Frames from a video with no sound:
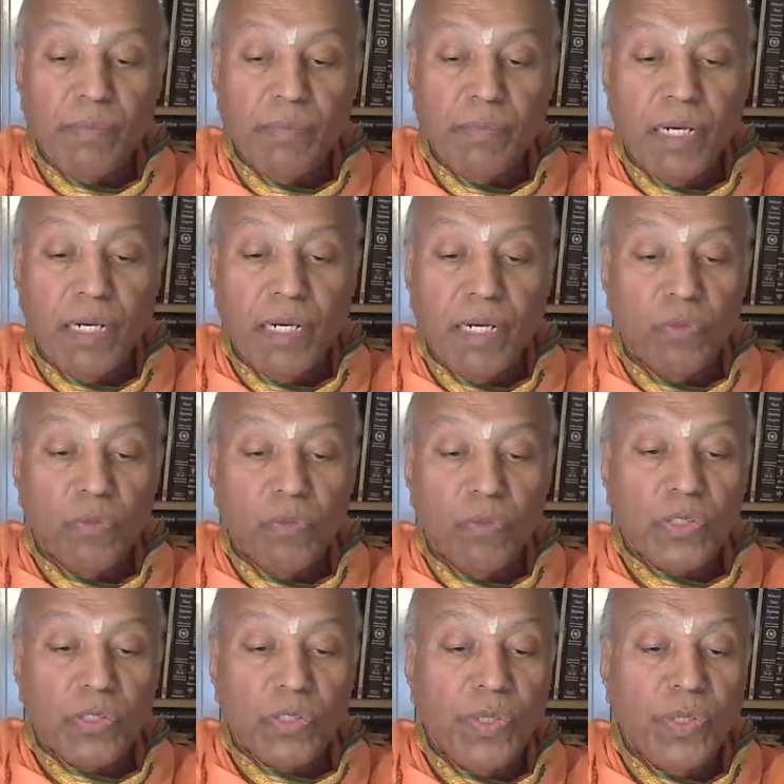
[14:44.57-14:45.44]
was
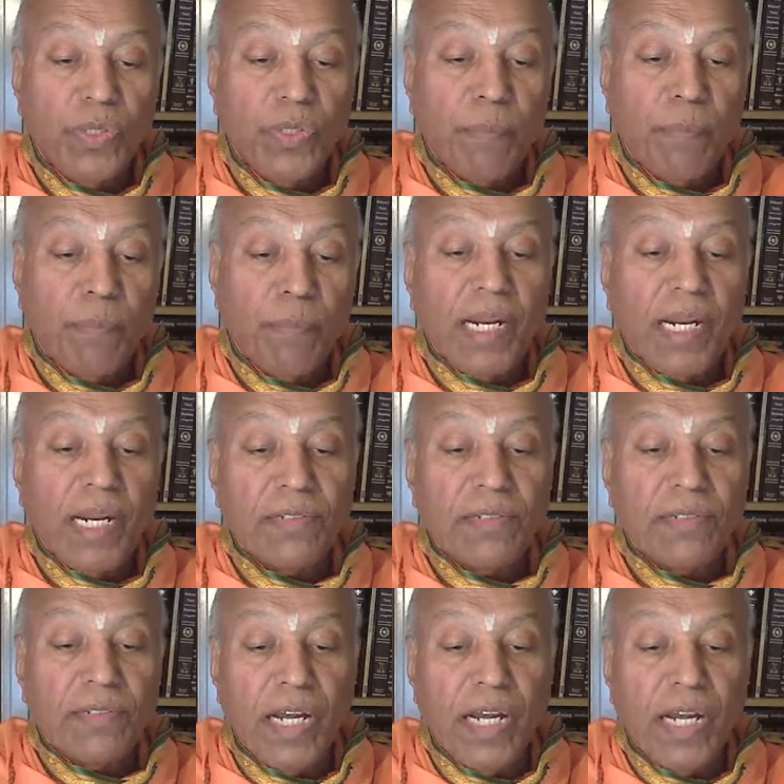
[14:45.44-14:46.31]
doing a penance
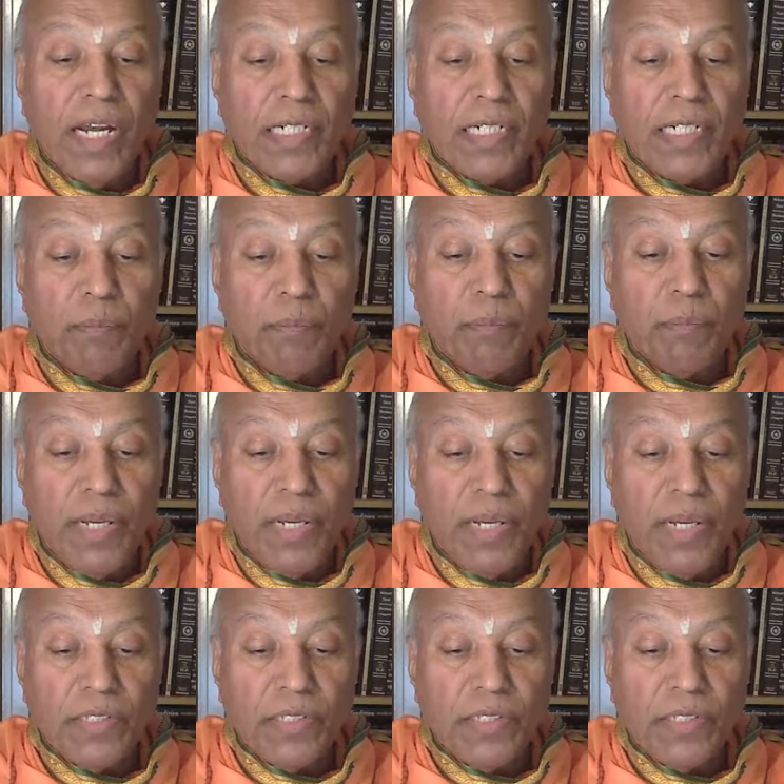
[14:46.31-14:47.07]
at a place